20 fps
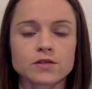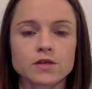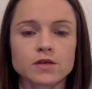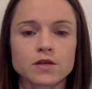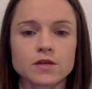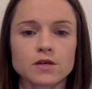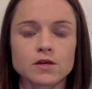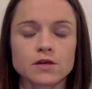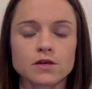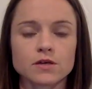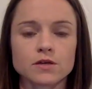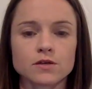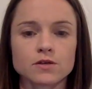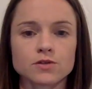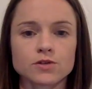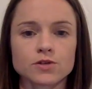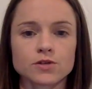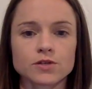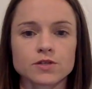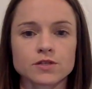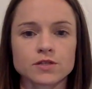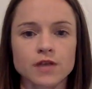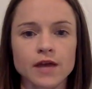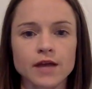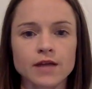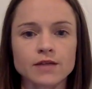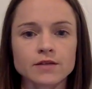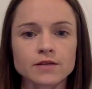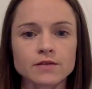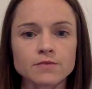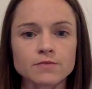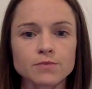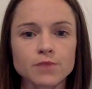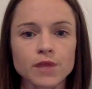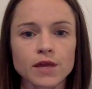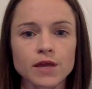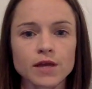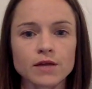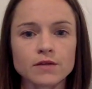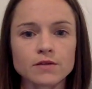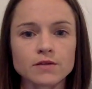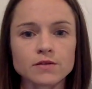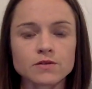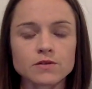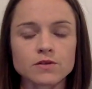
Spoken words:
is your design plans.